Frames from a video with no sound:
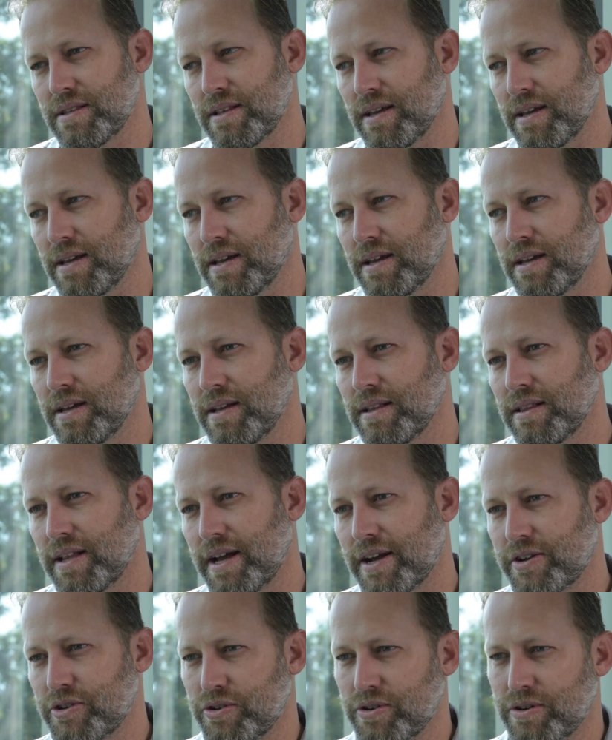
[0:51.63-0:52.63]
the
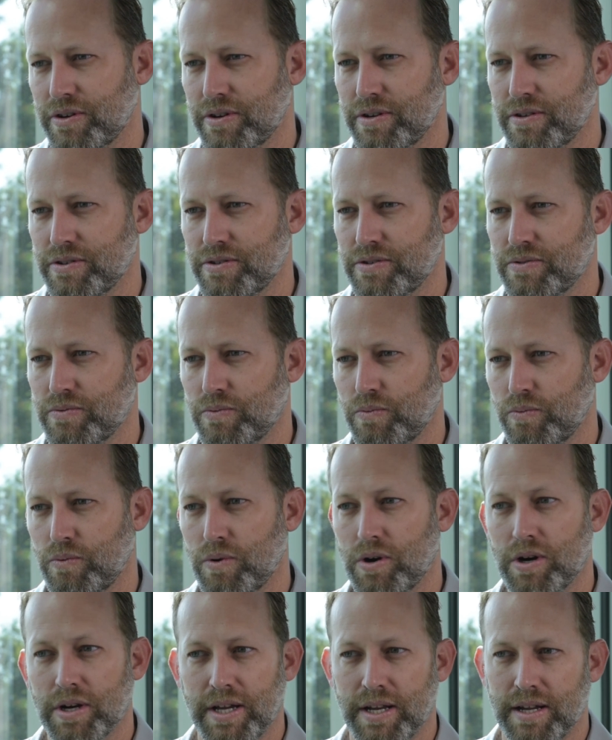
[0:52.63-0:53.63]
lecturers
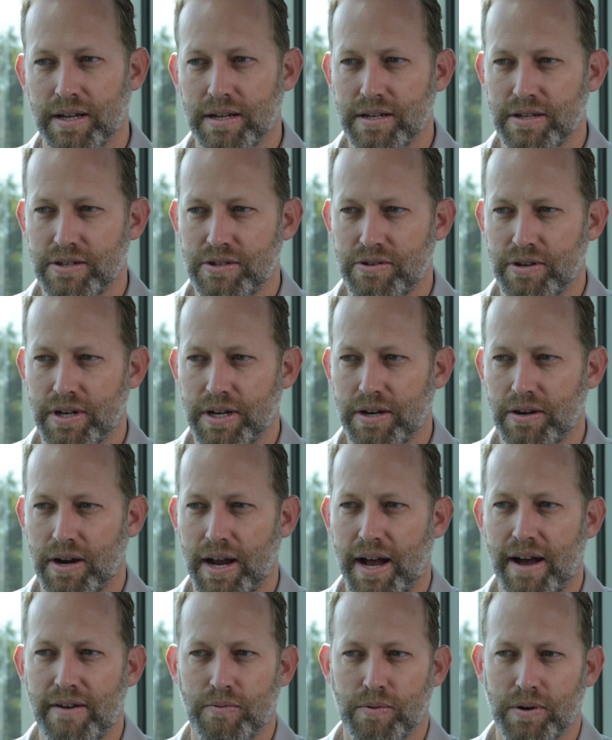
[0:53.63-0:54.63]
work in industry or
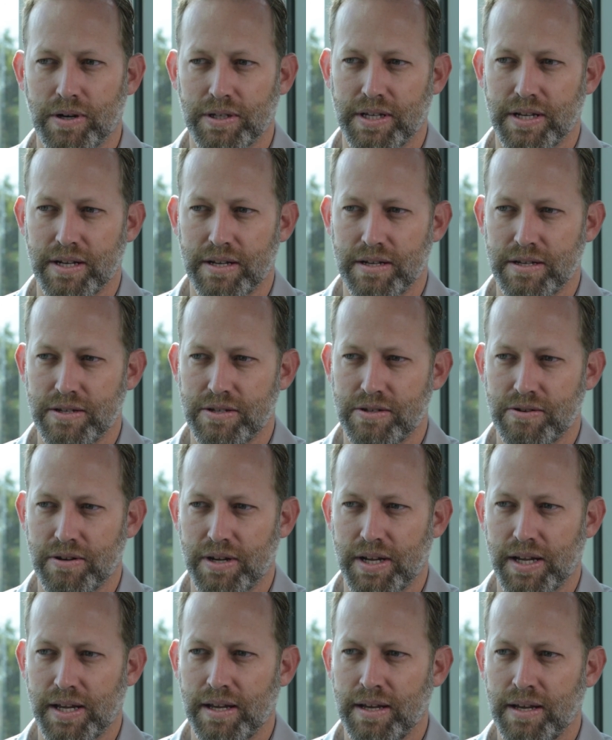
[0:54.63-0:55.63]
have worked in
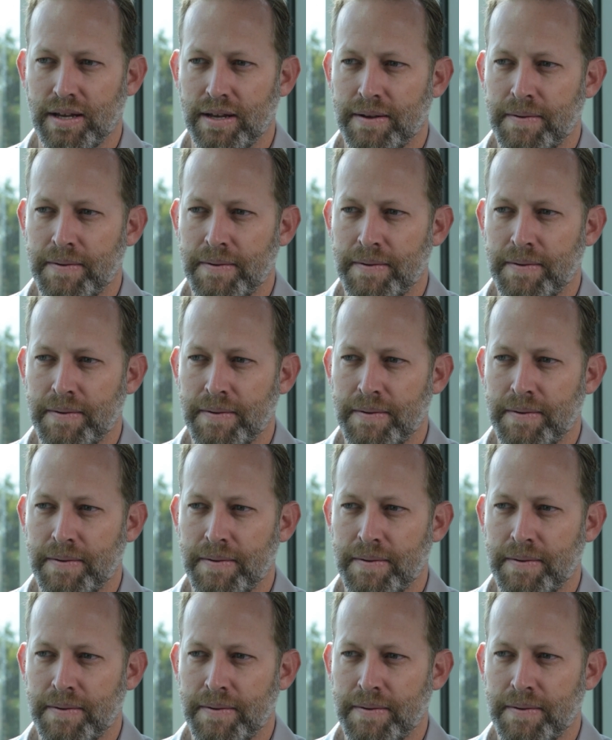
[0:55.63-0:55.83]
industry,